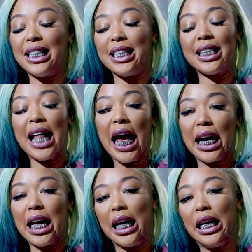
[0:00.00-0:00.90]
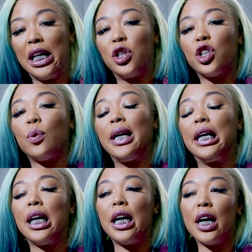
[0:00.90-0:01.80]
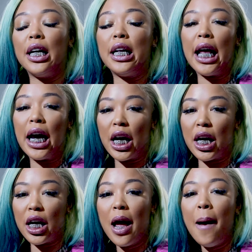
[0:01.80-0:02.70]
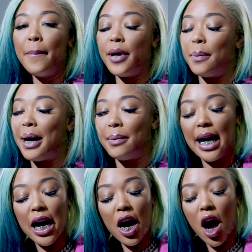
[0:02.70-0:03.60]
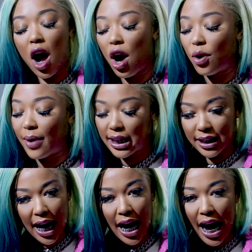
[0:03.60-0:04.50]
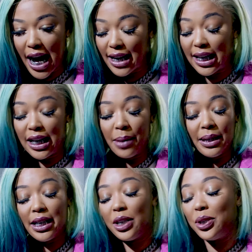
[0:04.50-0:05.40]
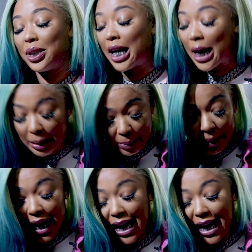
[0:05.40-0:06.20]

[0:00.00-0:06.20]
is just like a little tweak here and there. But baby, I always had ass. And let me tell you something.